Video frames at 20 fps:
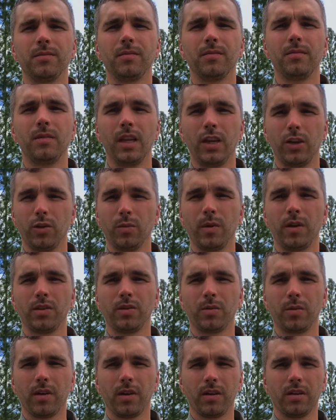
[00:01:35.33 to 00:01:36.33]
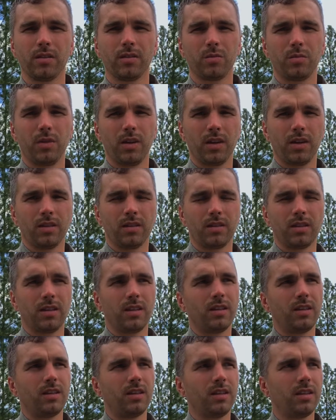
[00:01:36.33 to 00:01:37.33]
nature-based awareness, because
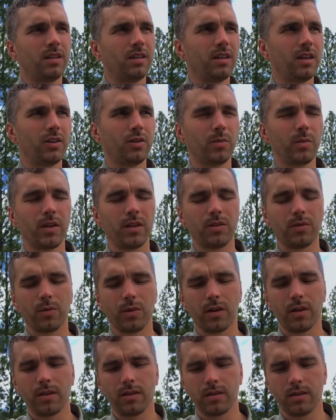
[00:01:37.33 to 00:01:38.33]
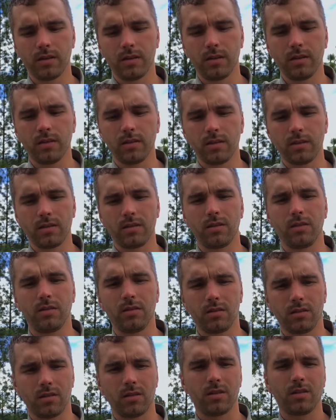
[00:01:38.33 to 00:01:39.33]
nature-based awareness is
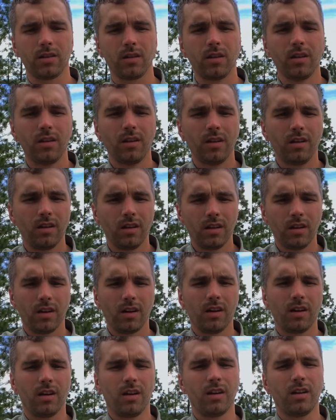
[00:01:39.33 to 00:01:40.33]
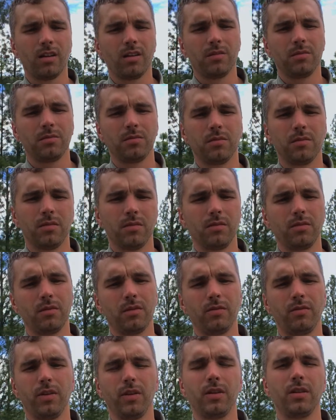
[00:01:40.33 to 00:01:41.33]
just a
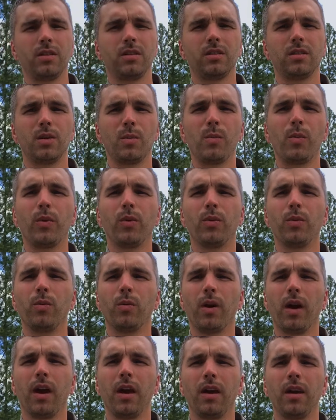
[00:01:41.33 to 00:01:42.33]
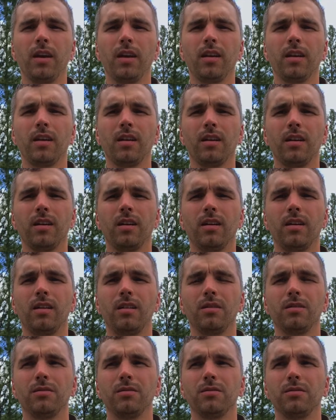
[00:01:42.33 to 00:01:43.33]
very simple way
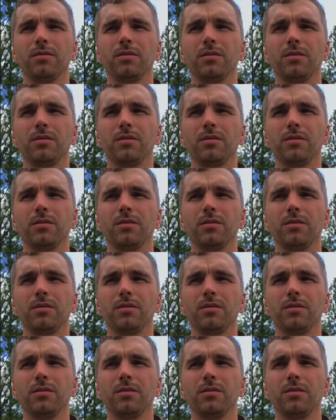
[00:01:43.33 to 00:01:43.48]
of